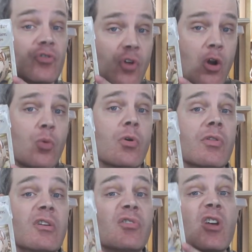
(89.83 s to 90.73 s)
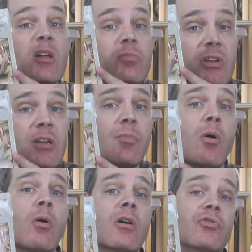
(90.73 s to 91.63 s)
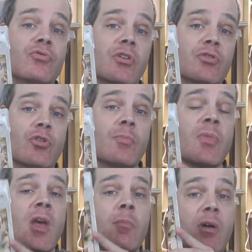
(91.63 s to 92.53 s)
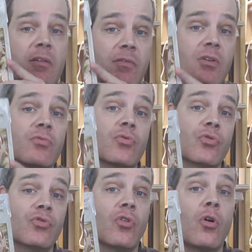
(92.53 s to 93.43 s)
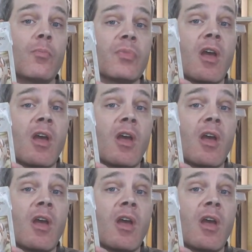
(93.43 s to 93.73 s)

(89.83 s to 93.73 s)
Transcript: start with is The Complete Boa Constrictor by Vin Russo.